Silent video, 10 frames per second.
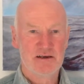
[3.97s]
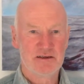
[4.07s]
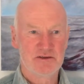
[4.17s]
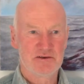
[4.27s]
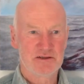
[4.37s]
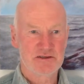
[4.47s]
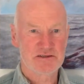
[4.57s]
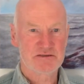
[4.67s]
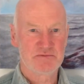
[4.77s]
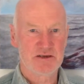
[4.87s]
are doing
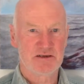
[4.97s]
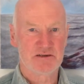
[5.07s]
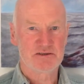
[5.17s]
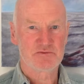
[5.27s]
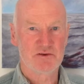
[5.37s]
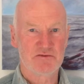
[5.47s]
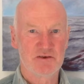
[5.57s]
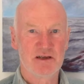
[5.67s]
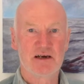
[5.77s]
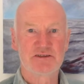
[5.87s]
this because we
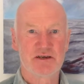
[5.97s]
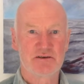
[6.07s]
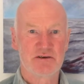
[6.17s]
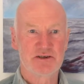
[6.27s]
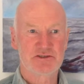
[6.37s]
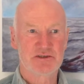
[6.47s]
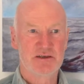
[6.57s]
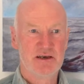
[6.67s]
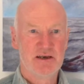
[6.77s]
feel our generation